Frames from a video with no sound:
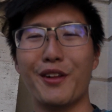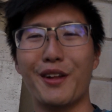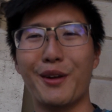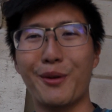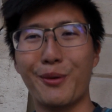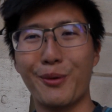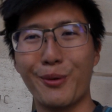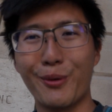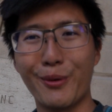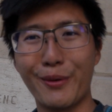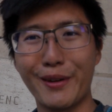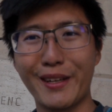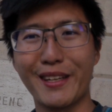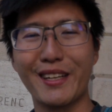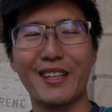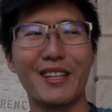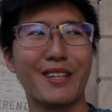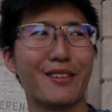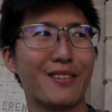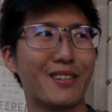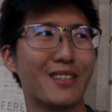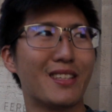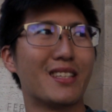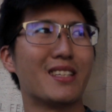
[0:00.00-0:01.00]
It
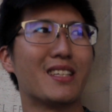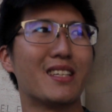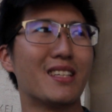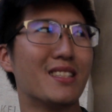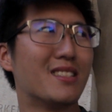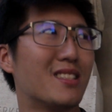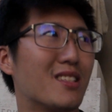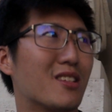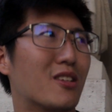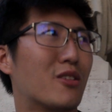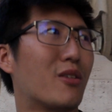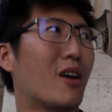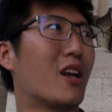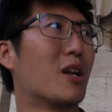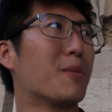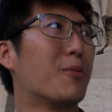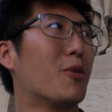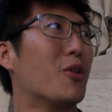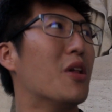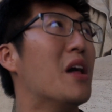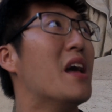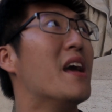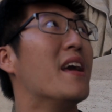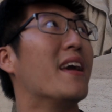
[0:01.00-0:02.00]
really, really is
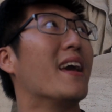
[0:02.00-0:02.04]
incredible.